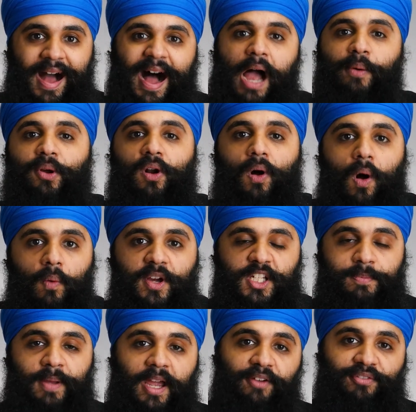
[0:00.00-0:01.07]
I would always
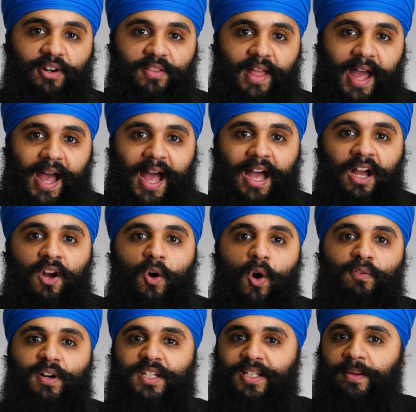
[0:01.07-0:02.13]
pay for that
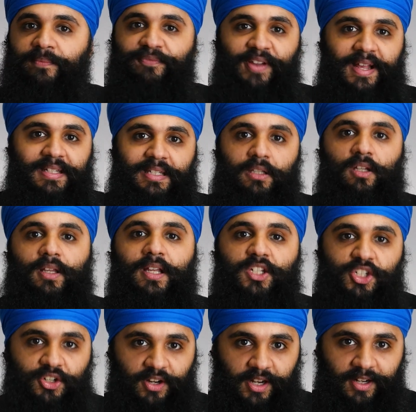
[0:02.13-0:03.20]
over some fancy looking
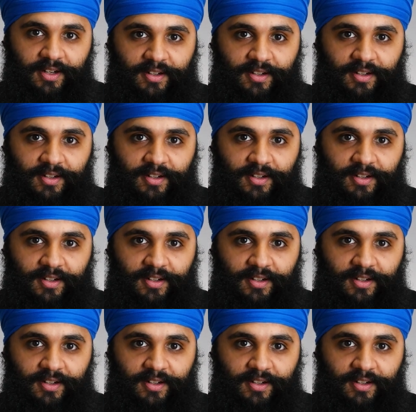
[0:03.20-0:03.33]
screen.